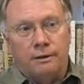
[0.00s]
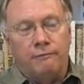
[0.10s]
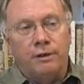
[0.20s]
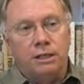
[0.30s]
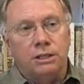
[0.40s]

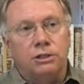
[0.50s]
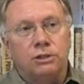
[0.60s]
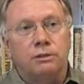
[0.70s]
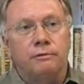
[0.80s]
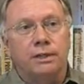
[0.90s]

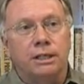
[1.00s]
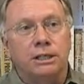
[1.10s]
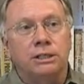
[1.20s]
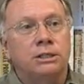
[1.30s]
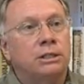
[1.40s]
village to
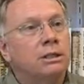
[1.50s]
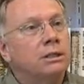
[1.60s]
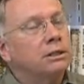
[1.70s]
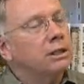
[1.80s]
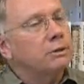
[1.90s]
village.
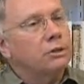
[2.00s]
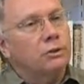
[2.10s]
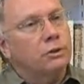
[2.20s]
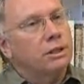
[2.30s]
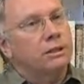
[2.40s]
So we
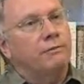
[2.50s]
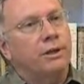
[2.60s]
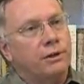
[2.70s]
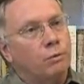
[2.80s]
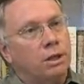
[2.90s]
saw this
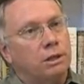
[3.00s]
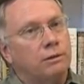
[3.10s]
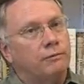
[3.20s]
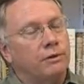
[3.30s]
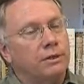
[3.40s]
very
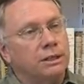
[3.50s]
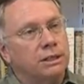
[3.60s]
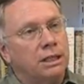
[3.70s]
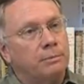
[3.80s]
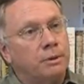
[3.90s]
well, for
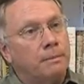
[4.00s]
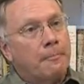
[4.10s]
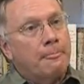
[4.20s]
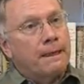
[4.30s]
example,